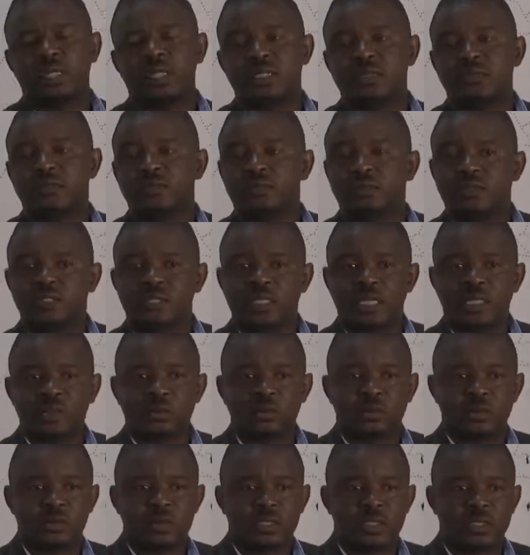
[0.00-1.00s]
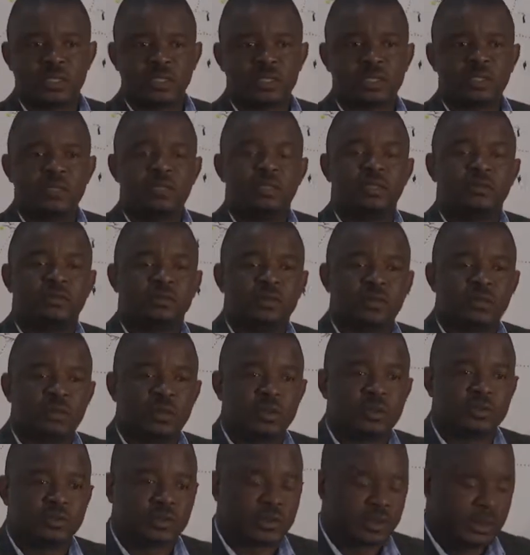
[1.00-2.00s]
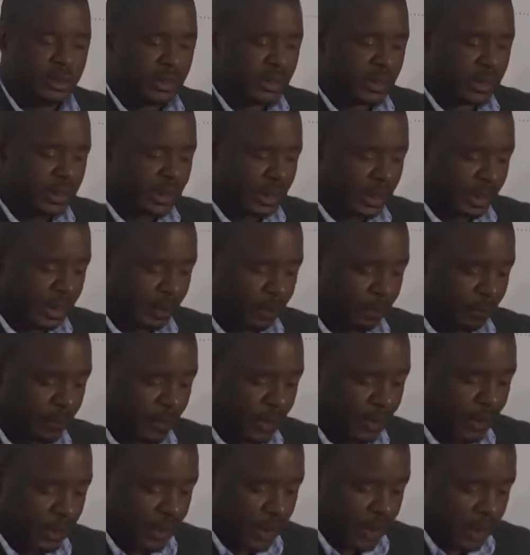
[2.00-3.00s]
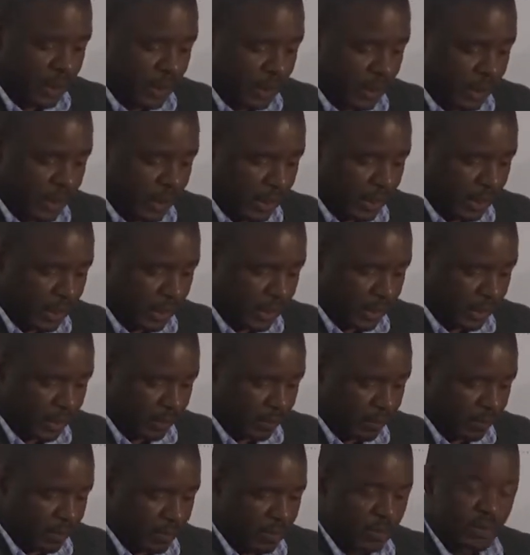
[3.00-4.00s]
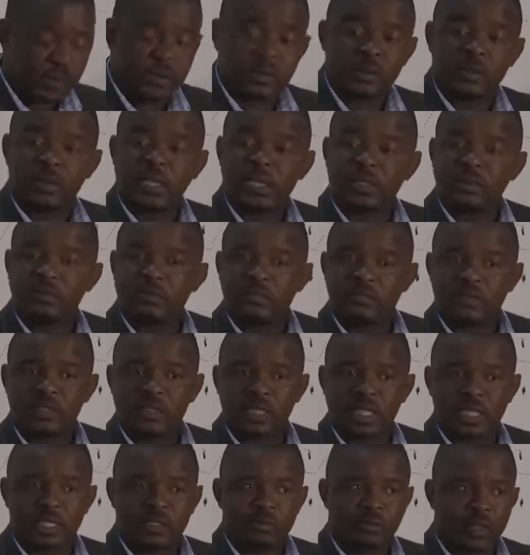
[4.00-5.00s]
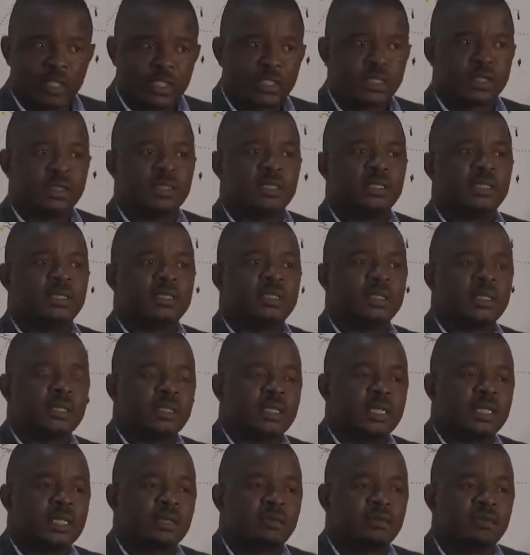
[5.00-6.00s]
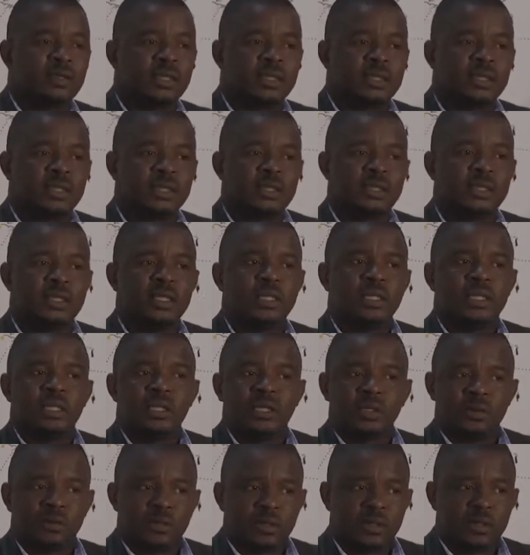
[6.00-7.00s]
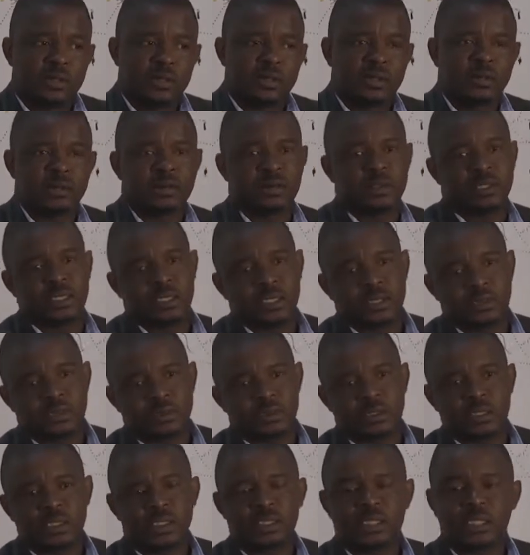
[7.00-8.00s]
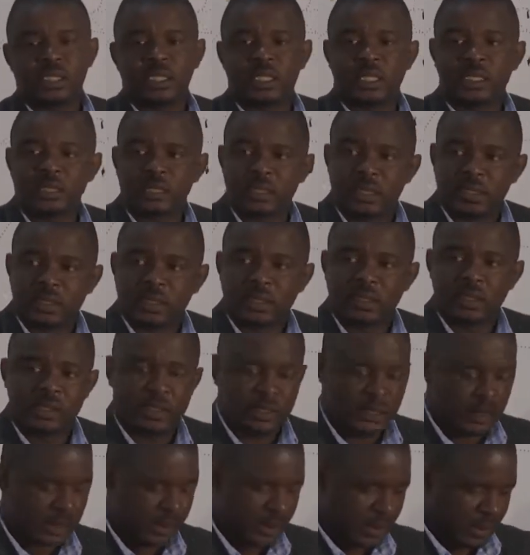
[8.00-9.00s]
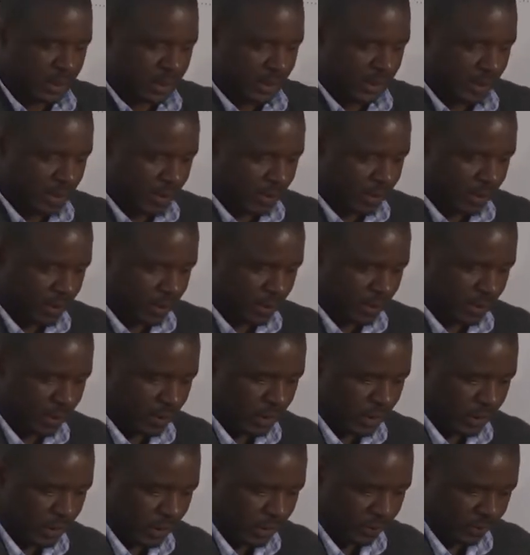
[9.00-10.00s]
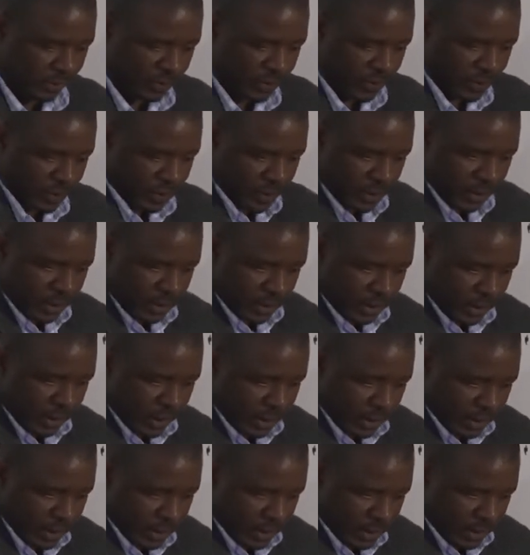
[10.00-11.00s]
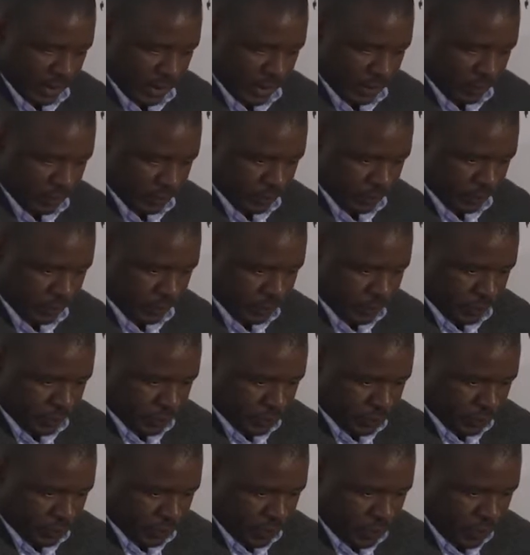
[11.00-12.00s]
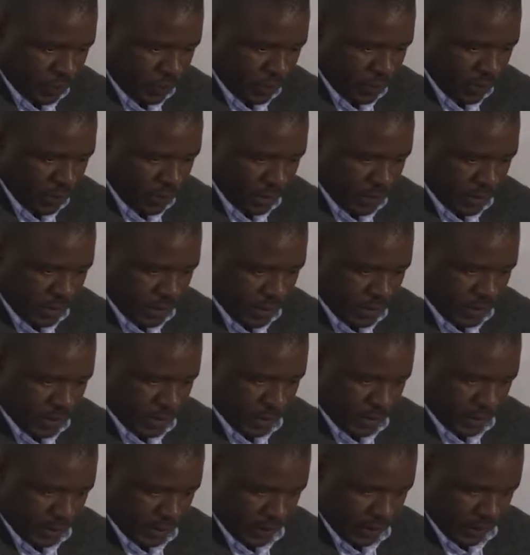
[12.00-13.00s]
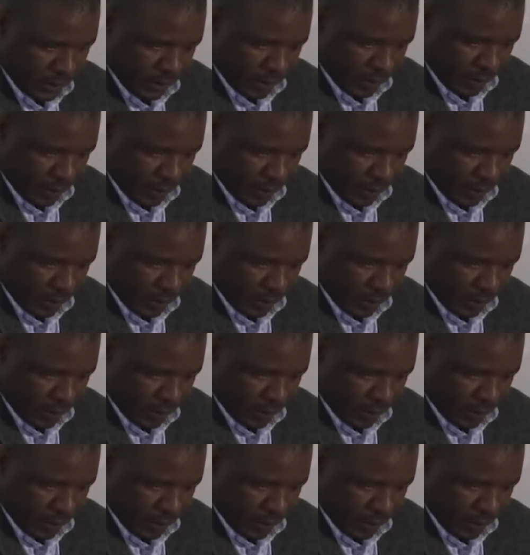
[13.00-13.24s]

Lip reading: 1959 onwards in the form of the 1959 emergencies that affected northern Rhodesia, Nyasaland, and southern Rhodesia. And this,